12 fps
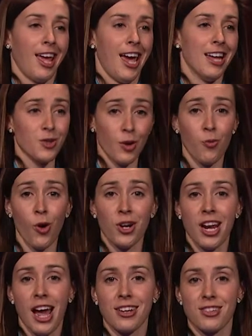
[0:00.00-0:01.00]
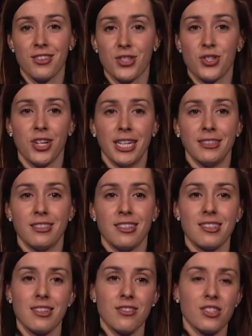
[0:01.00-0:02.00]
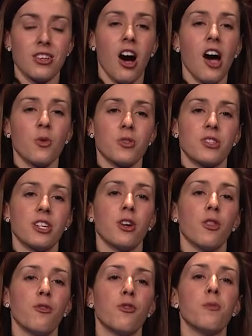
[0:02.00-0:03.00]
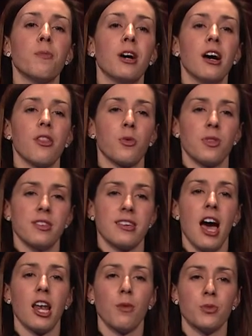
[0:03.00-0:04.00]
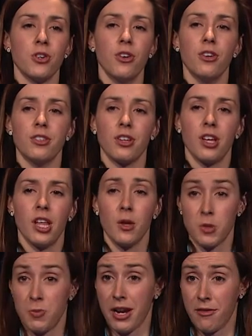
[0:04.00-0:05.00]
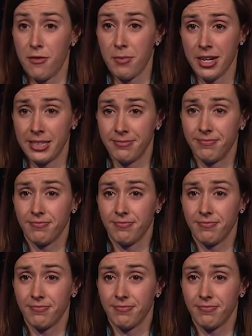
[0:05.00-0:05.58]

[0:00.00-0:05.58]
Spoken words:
And so I'd wandered out into the street and seen this guy that was sitting on the footpath with his hat upturned, who was begging for money.